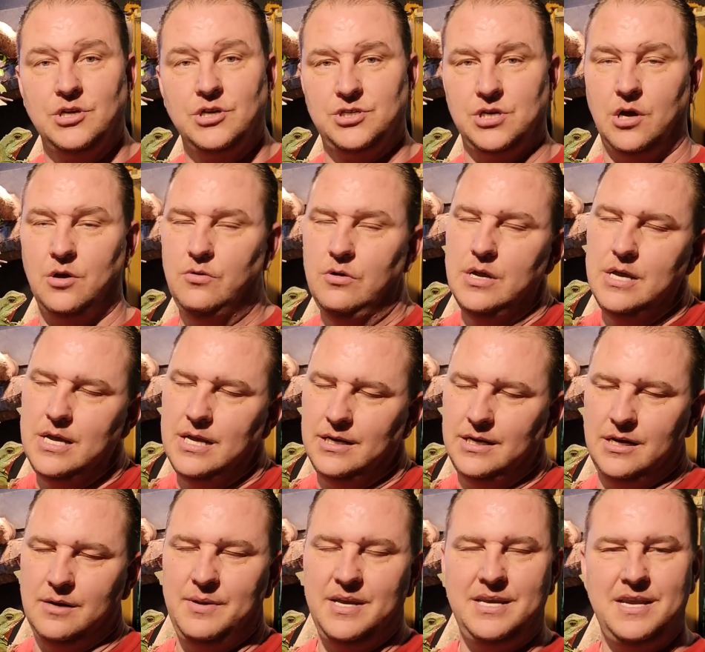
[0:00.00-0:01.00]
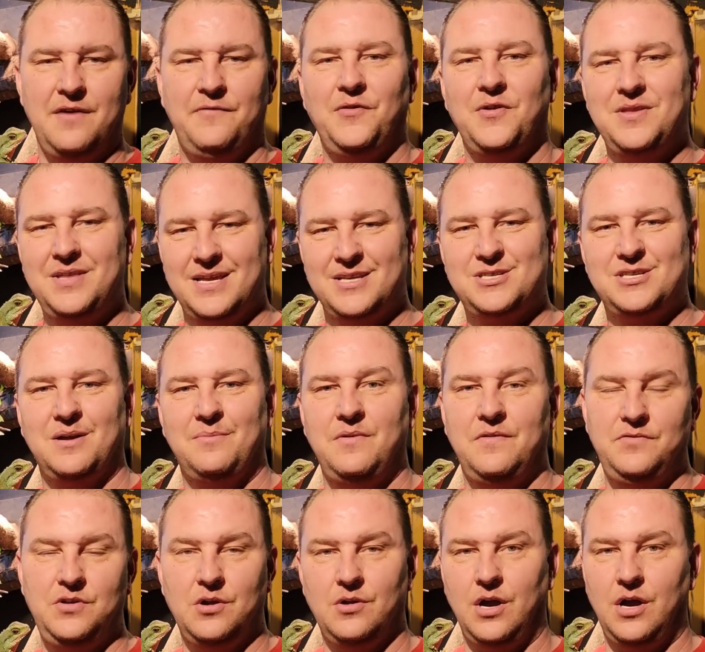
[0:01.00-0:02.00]
So a little bit different than some
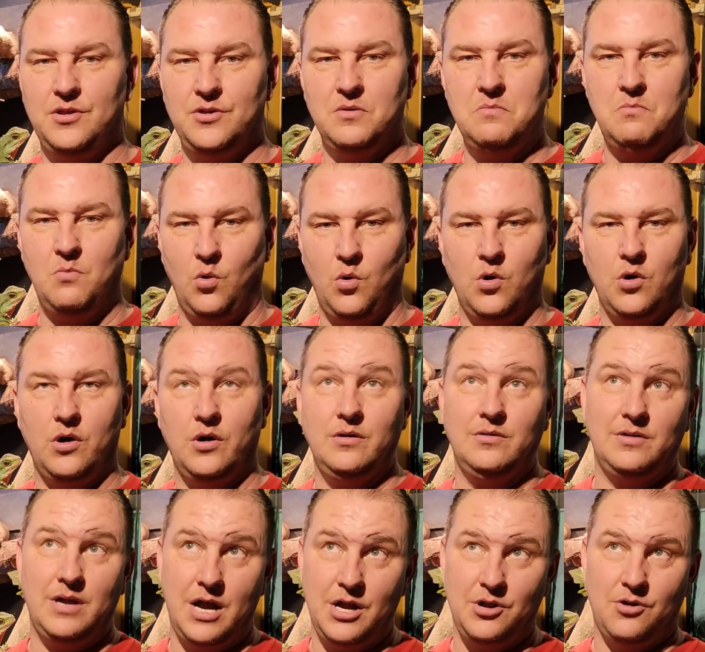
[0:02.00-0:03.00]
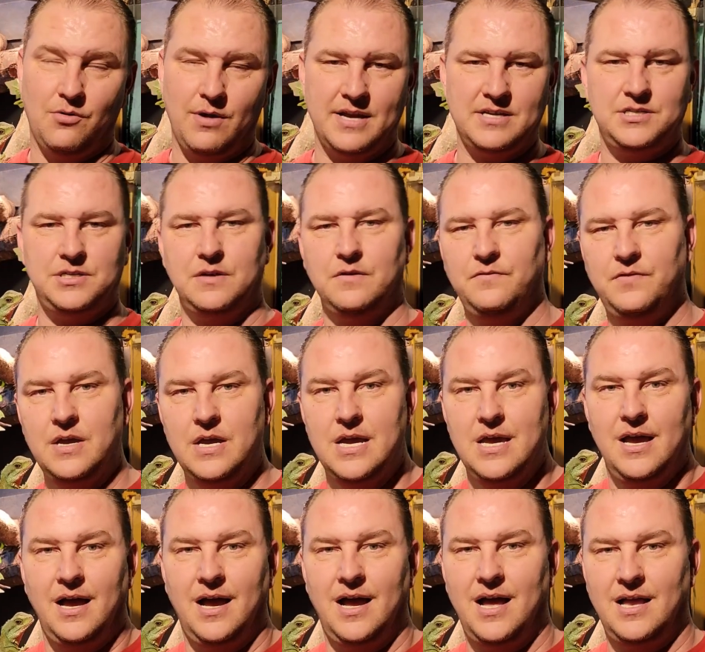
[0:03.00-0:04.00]
of your other more aggressive
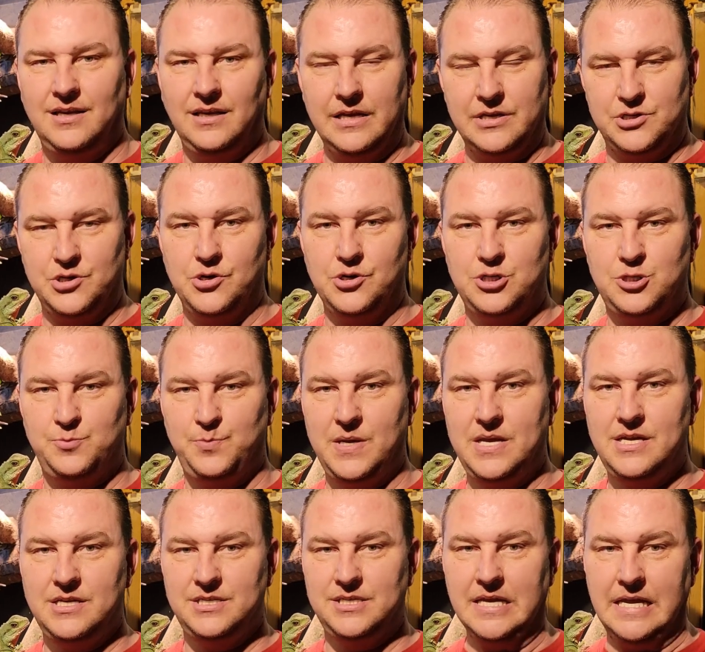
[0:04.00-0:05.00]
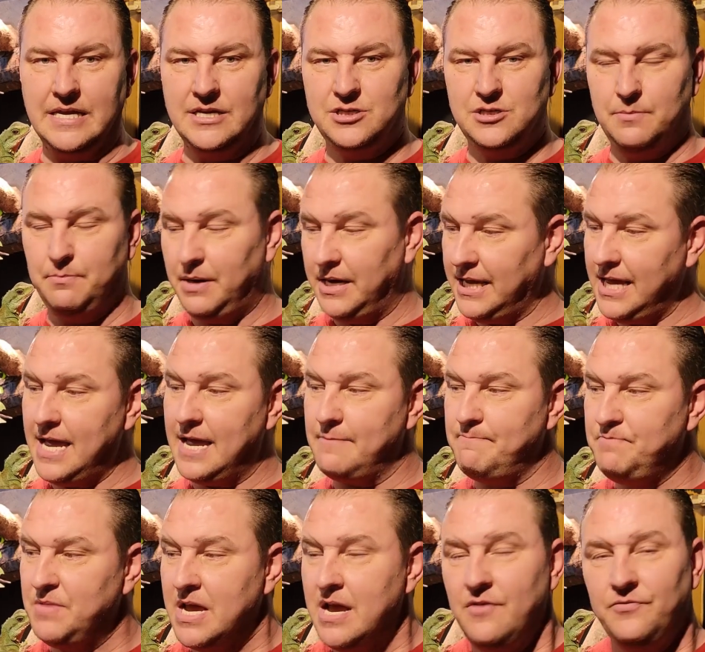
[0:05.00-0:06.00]
lizard species. But
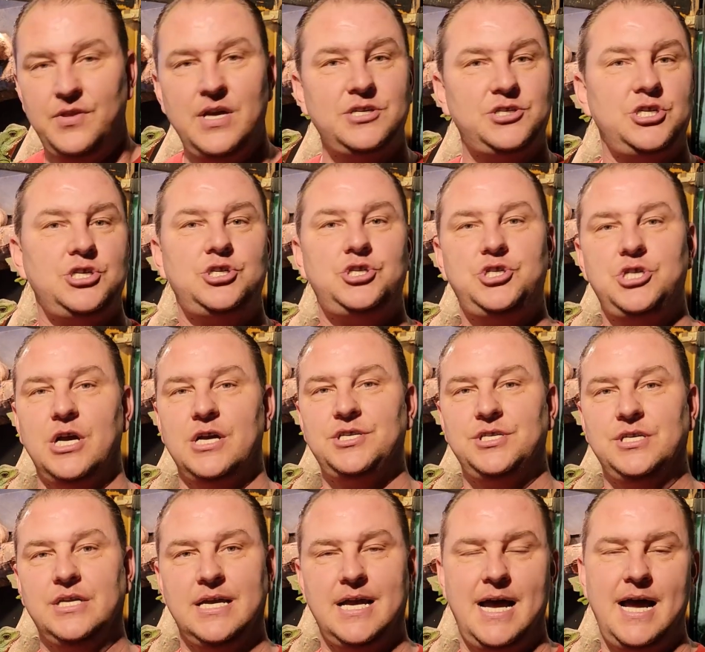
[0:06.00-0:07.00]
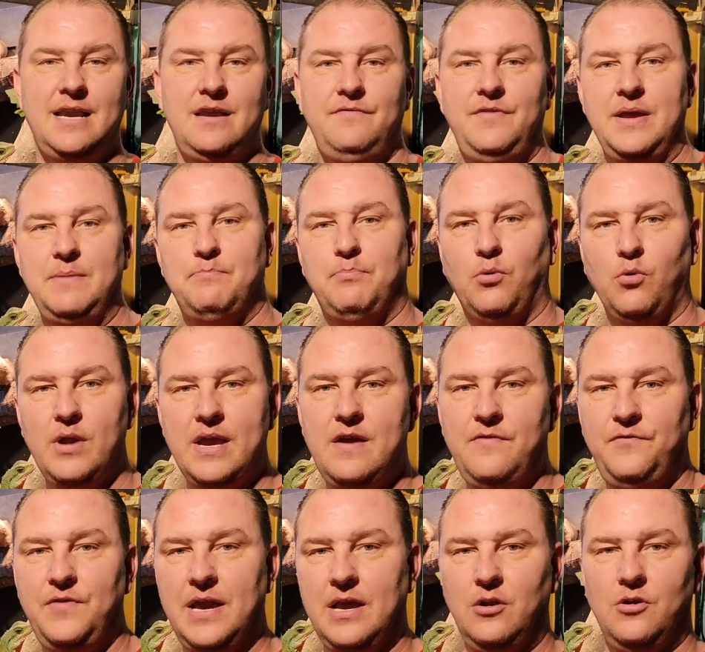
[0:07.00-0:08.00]
again, this is just kind of a
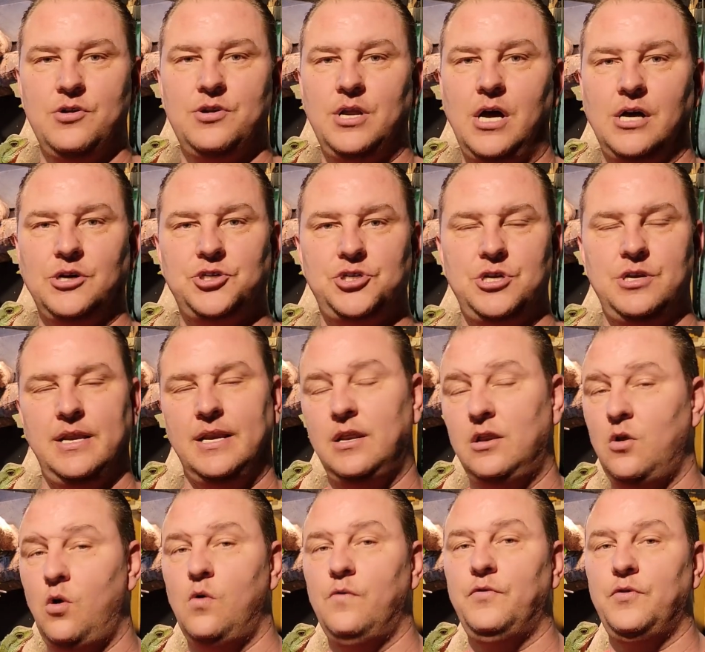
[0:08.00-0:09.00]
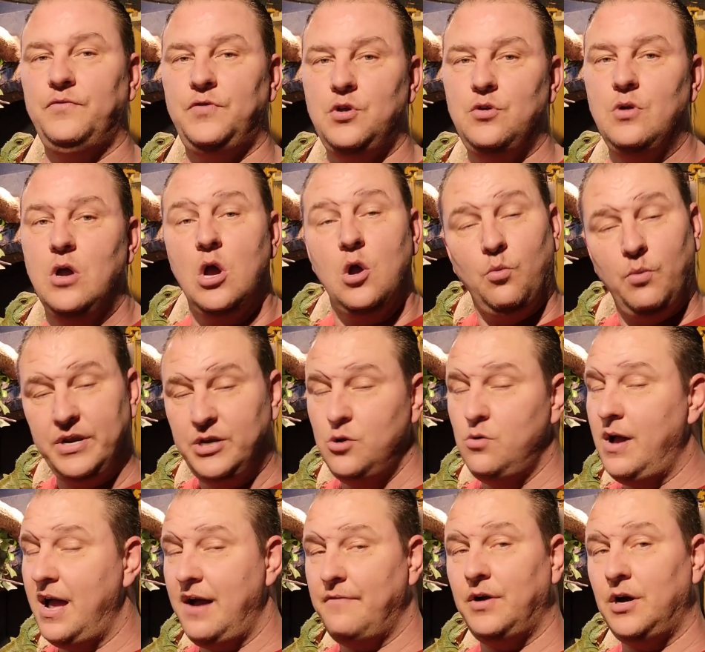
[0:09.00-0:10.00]
brief introduction and an overview. We
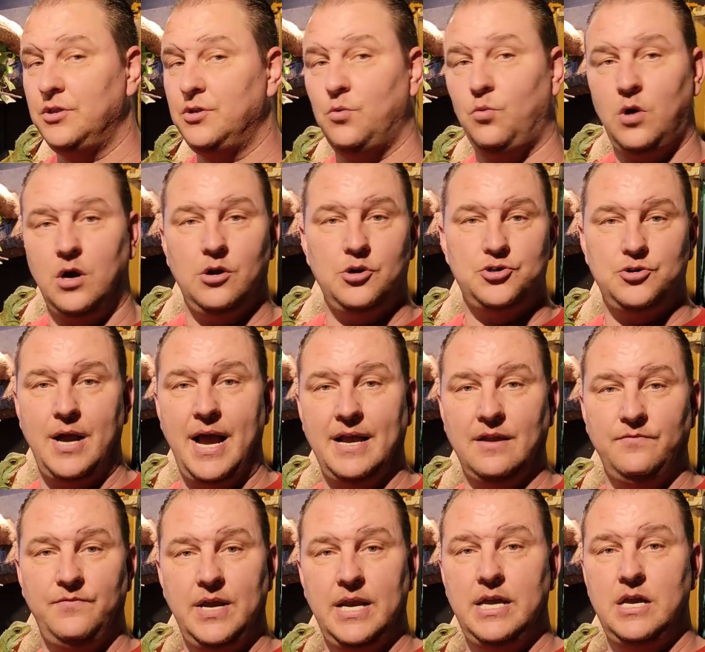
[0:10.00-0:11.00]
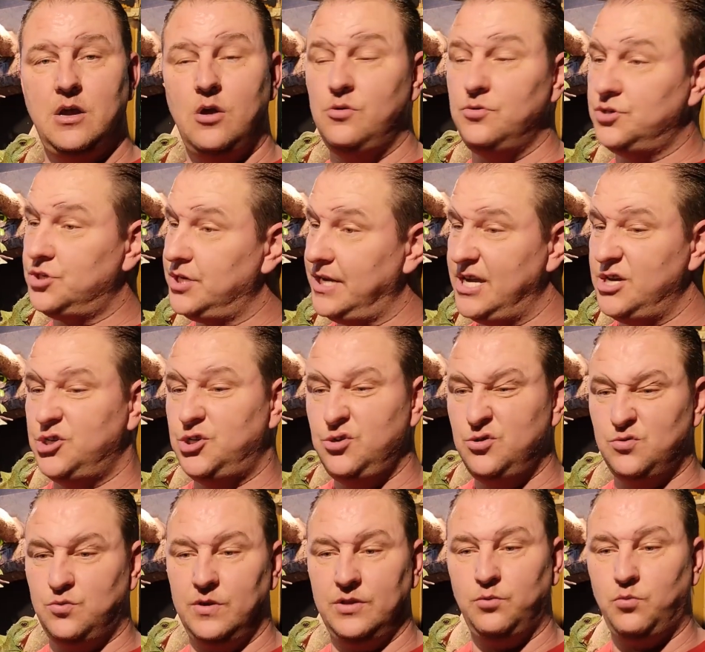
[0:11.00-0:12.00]
do have other water dragon videos,
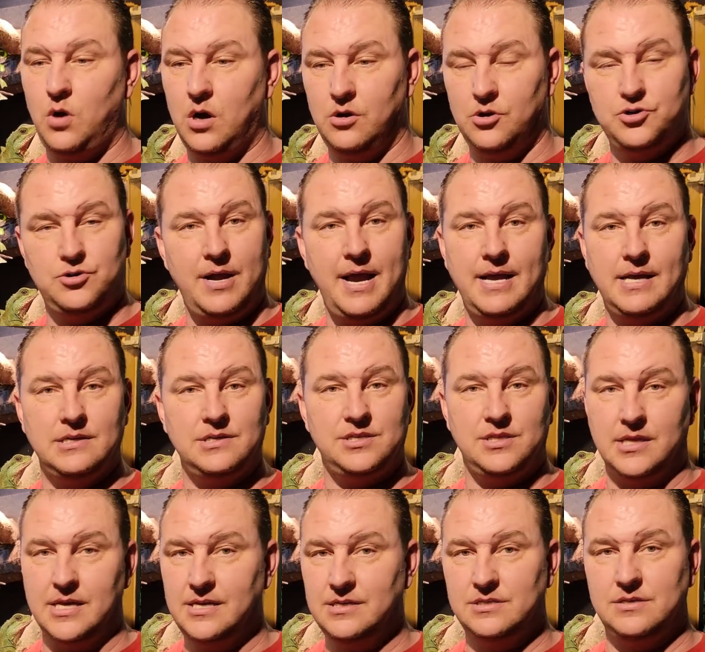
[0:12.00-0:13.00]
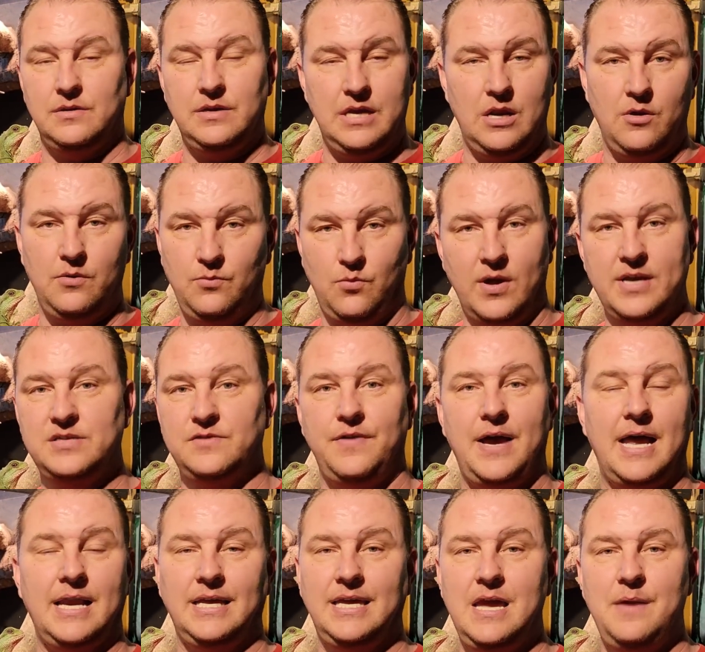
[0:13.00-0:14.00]
issues with water dragons, things, ways of
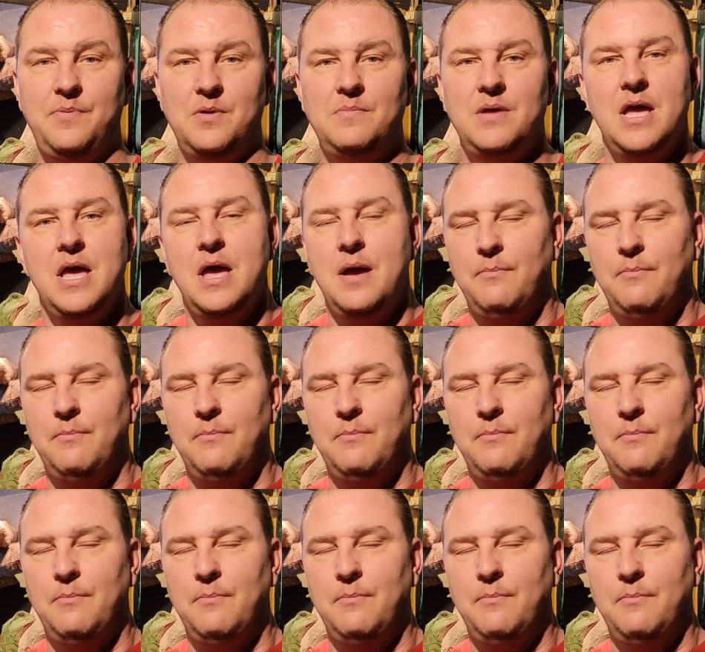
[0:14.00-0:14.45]
how to keep them.